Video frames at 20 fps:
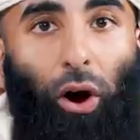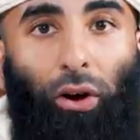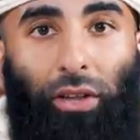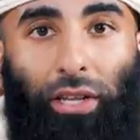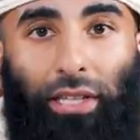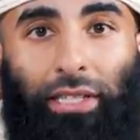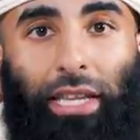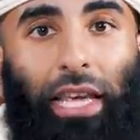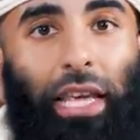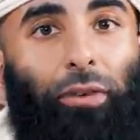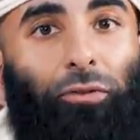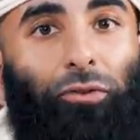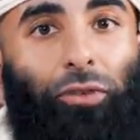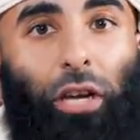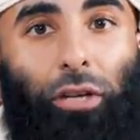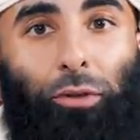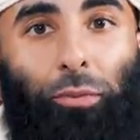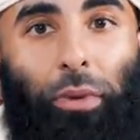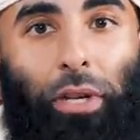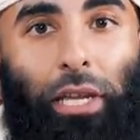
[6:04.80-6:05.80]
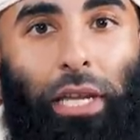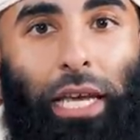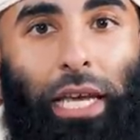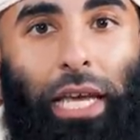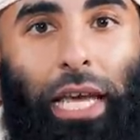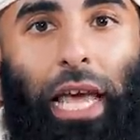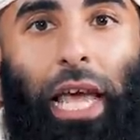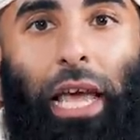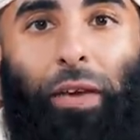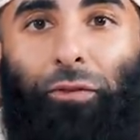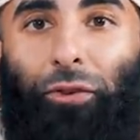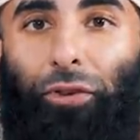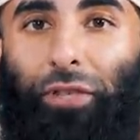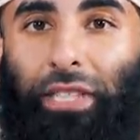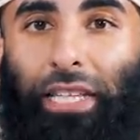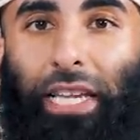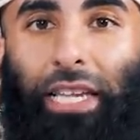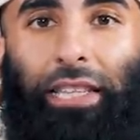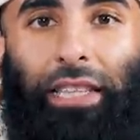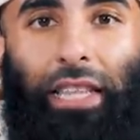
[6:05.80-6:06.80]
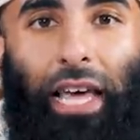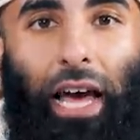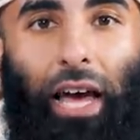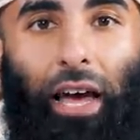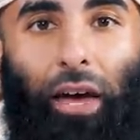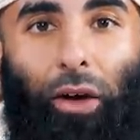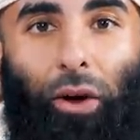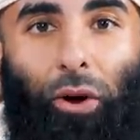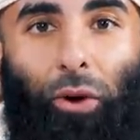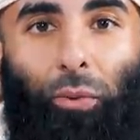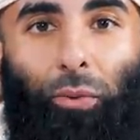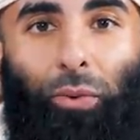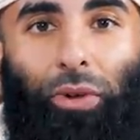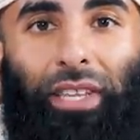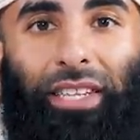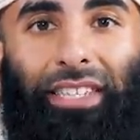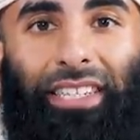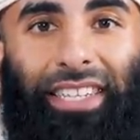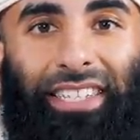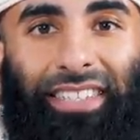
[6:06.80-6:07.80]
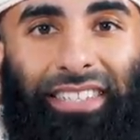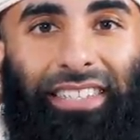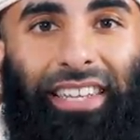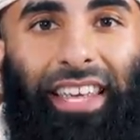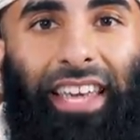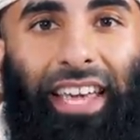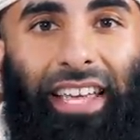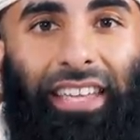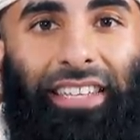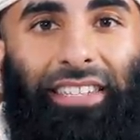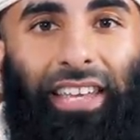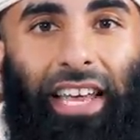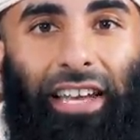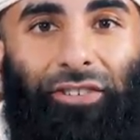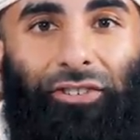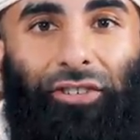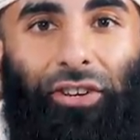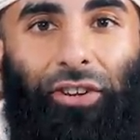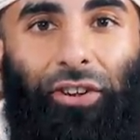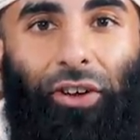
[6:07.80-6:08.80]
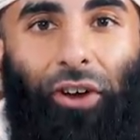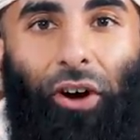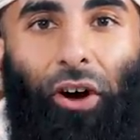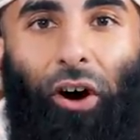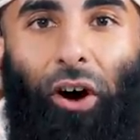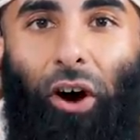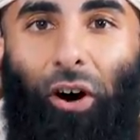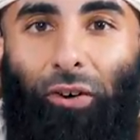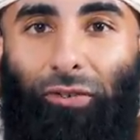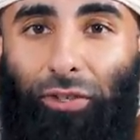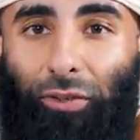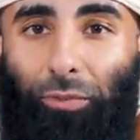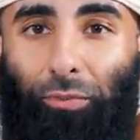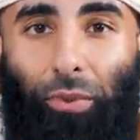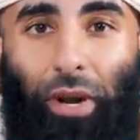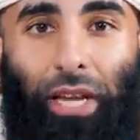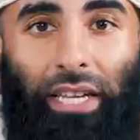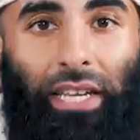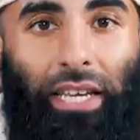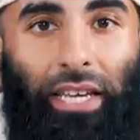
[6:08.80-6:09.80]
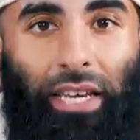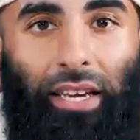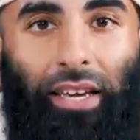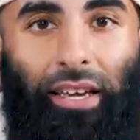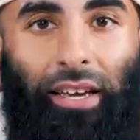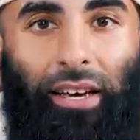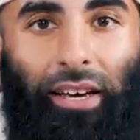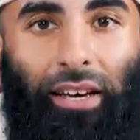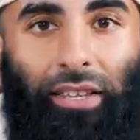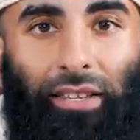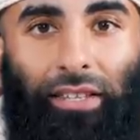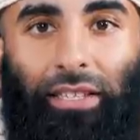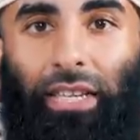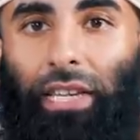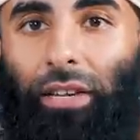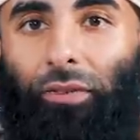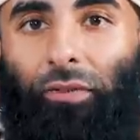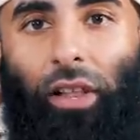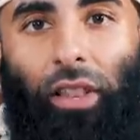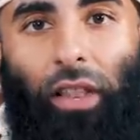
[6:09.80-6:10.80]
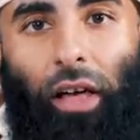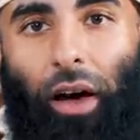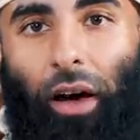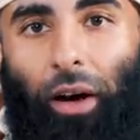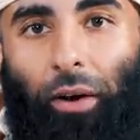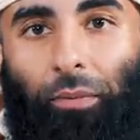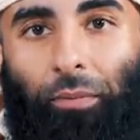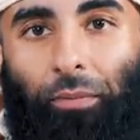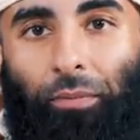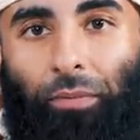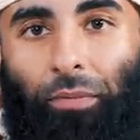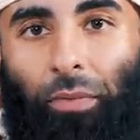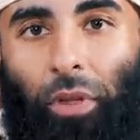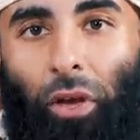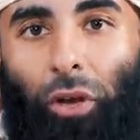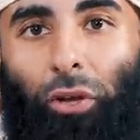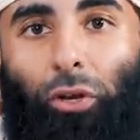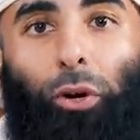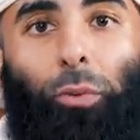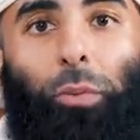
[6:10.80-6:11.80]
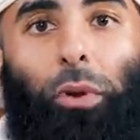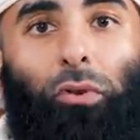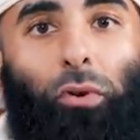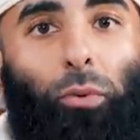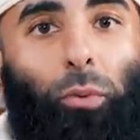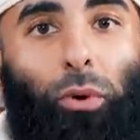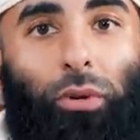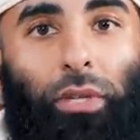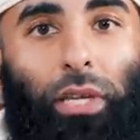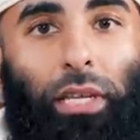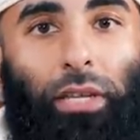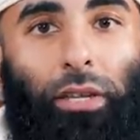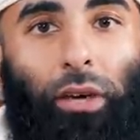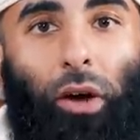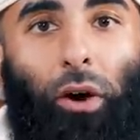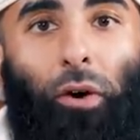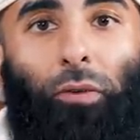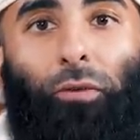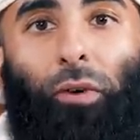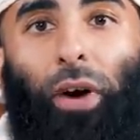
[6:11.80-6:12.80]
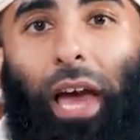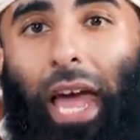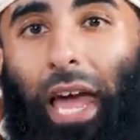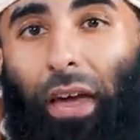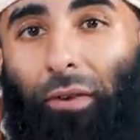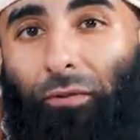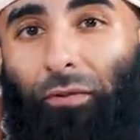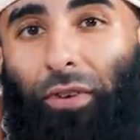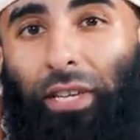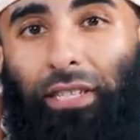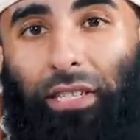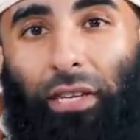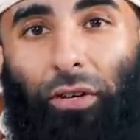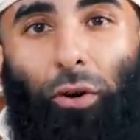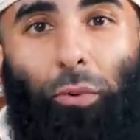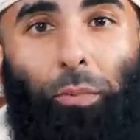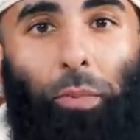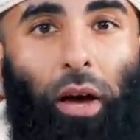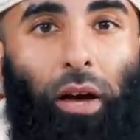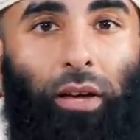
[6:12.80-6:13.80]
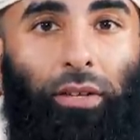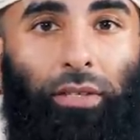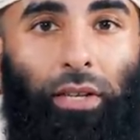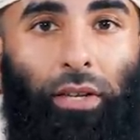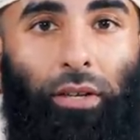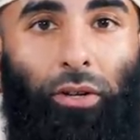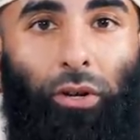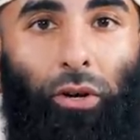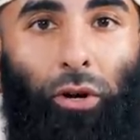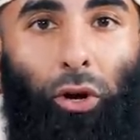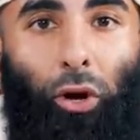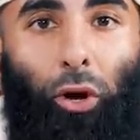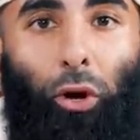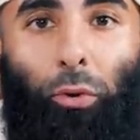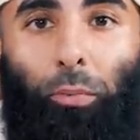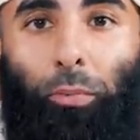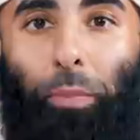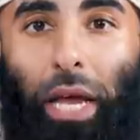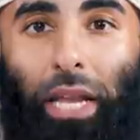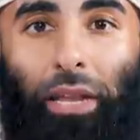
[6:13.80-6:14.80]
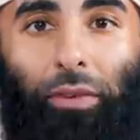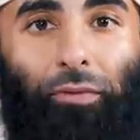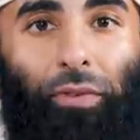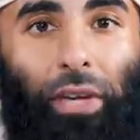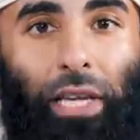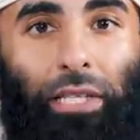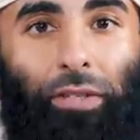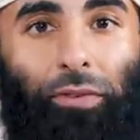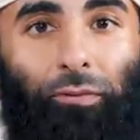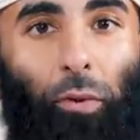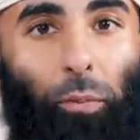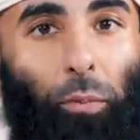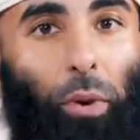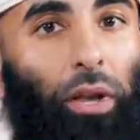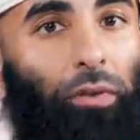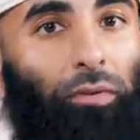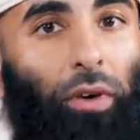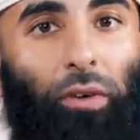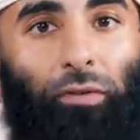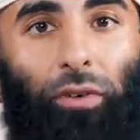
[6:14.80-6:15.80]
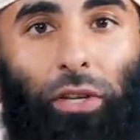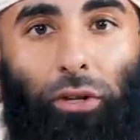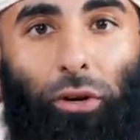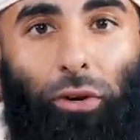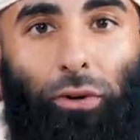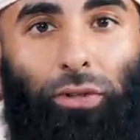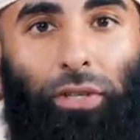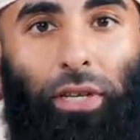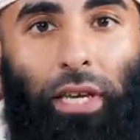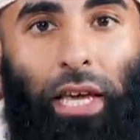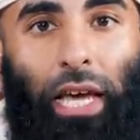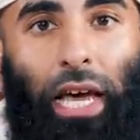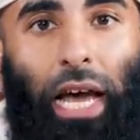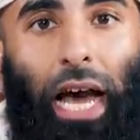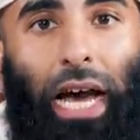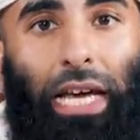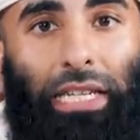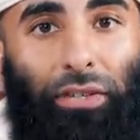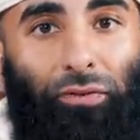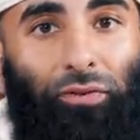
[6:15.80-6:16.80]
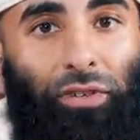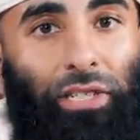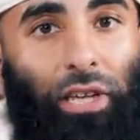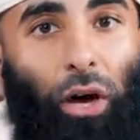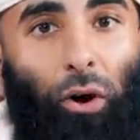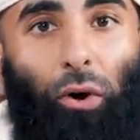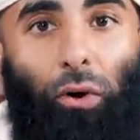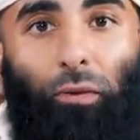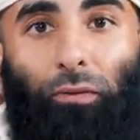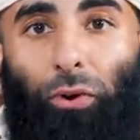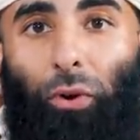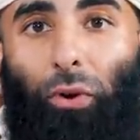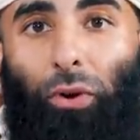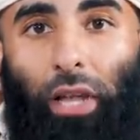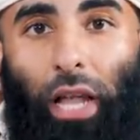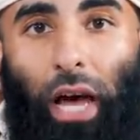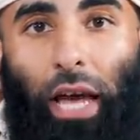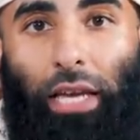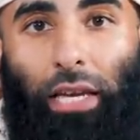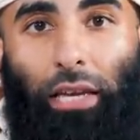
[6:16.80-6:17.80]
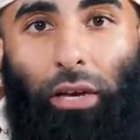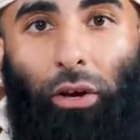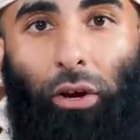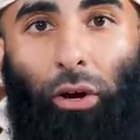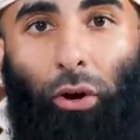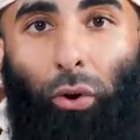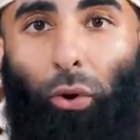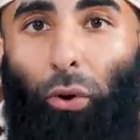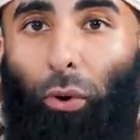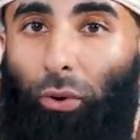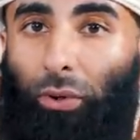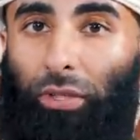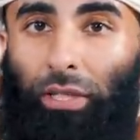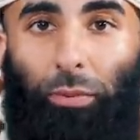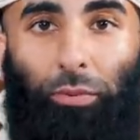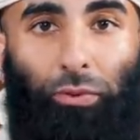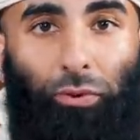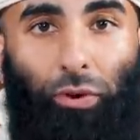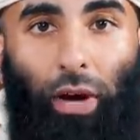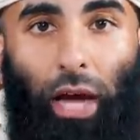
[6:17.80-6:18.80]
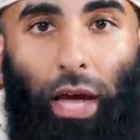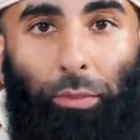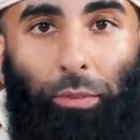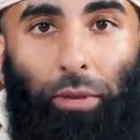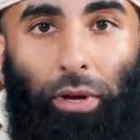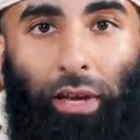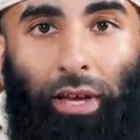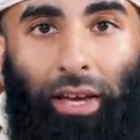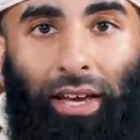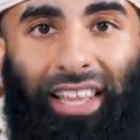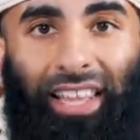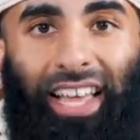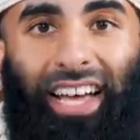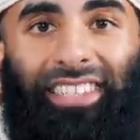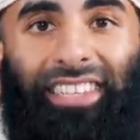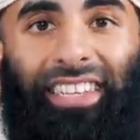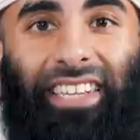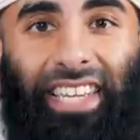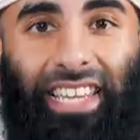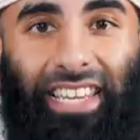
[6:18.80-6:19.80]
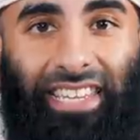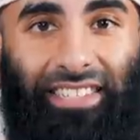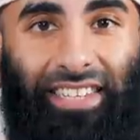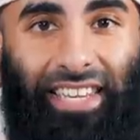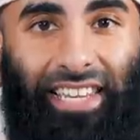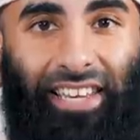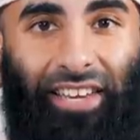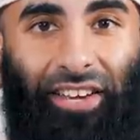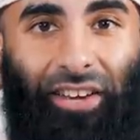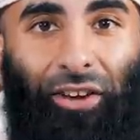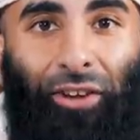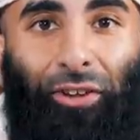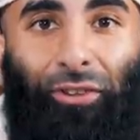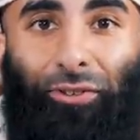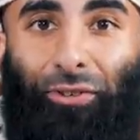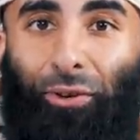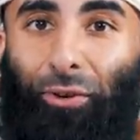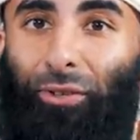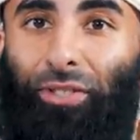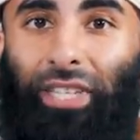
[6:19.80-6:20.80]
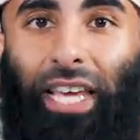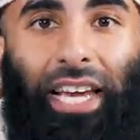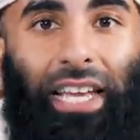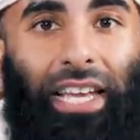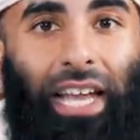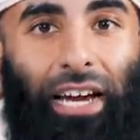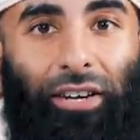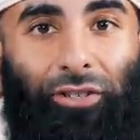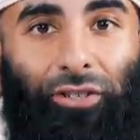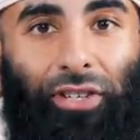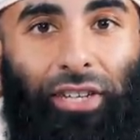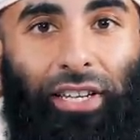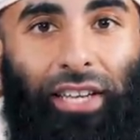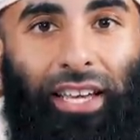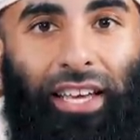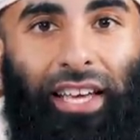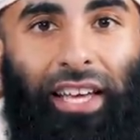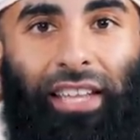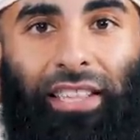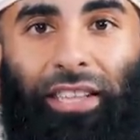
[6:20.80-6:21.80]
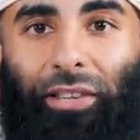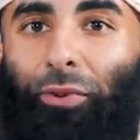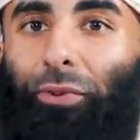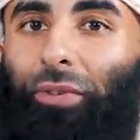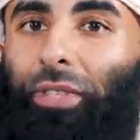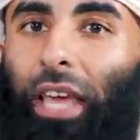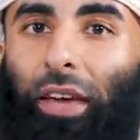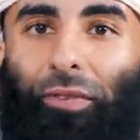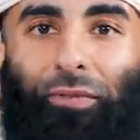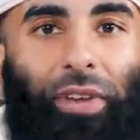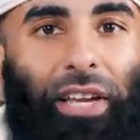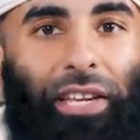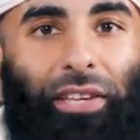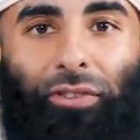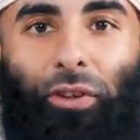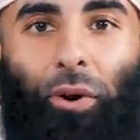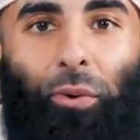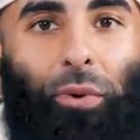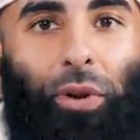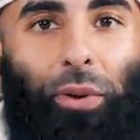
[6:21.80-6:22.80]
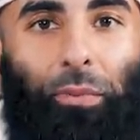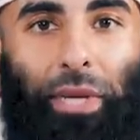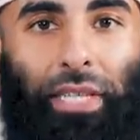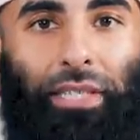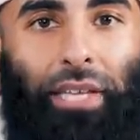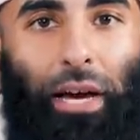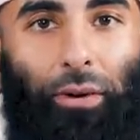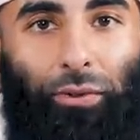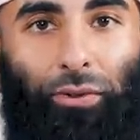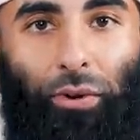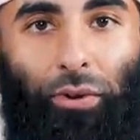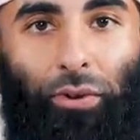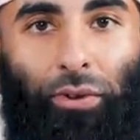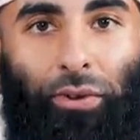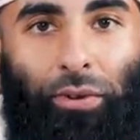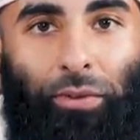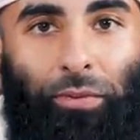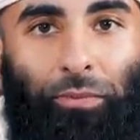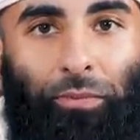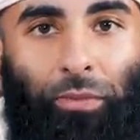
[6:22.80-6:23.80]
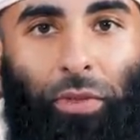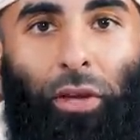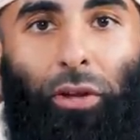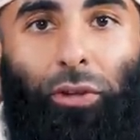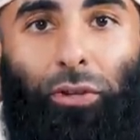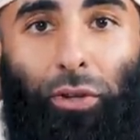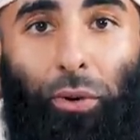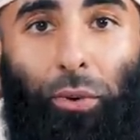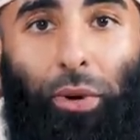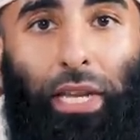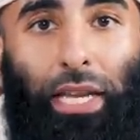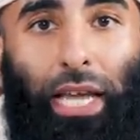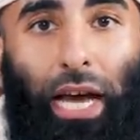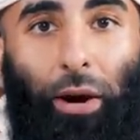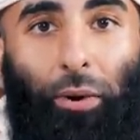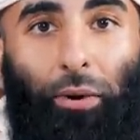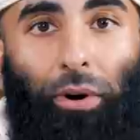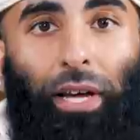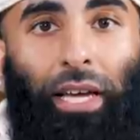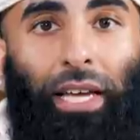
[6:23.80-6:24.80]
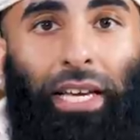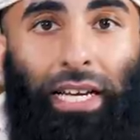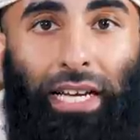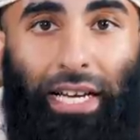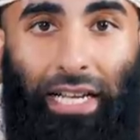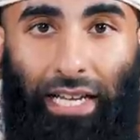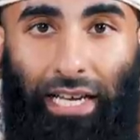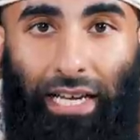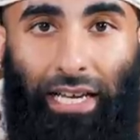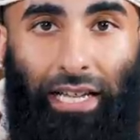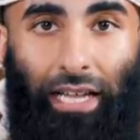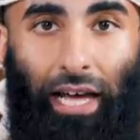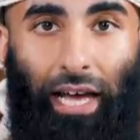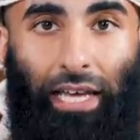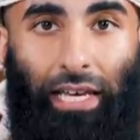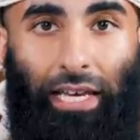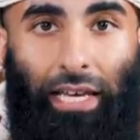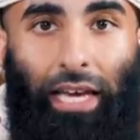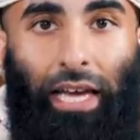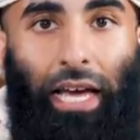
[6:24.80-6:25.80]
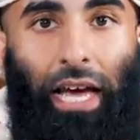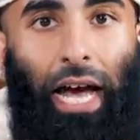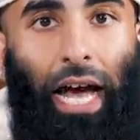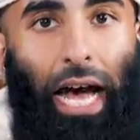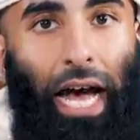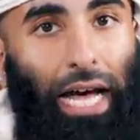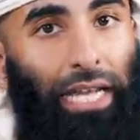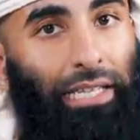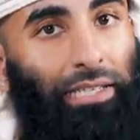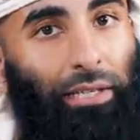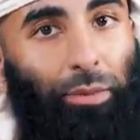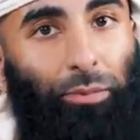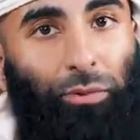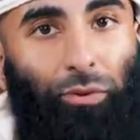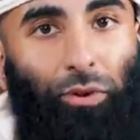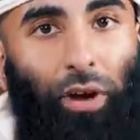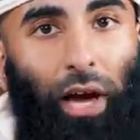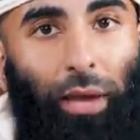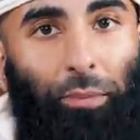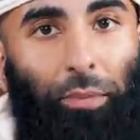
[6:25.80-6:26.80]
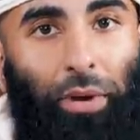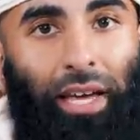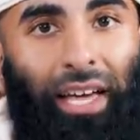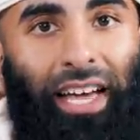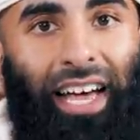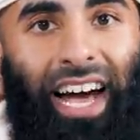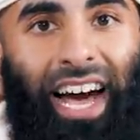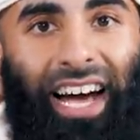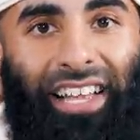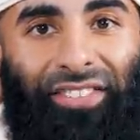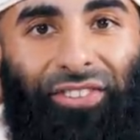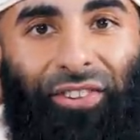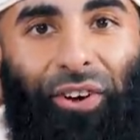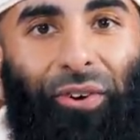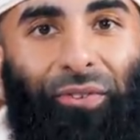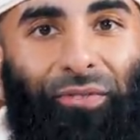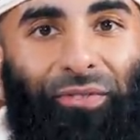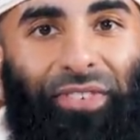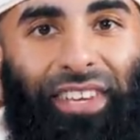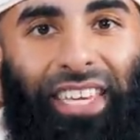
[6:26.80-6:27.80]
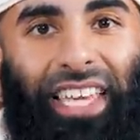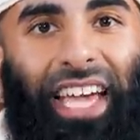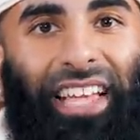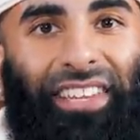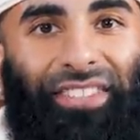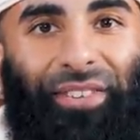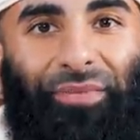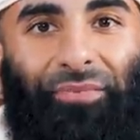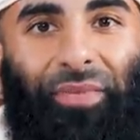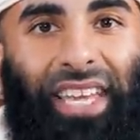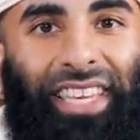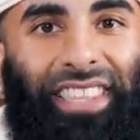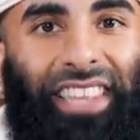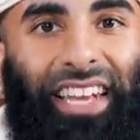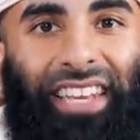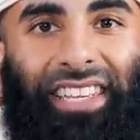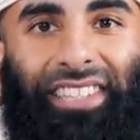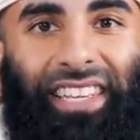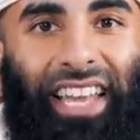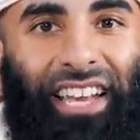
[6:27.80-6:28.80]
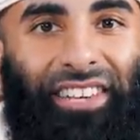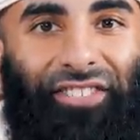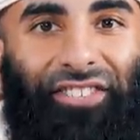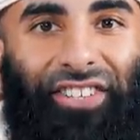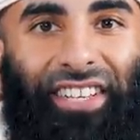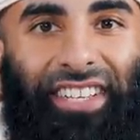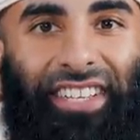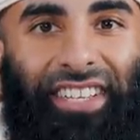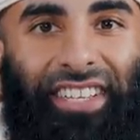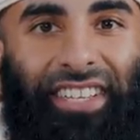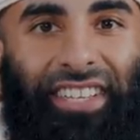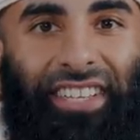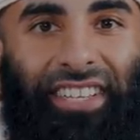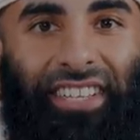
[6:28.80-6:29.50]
on the Day of Judgment if you did that with a sincere intention of spreading the Deen of Allah. You'll be rewarded for every single person who benefits from one of our videos as a result of your like or subscribe. That's an easy two second action that you definitely don't want to miss out on. Do it now, click like and subscribe, and don't forget to make that intention.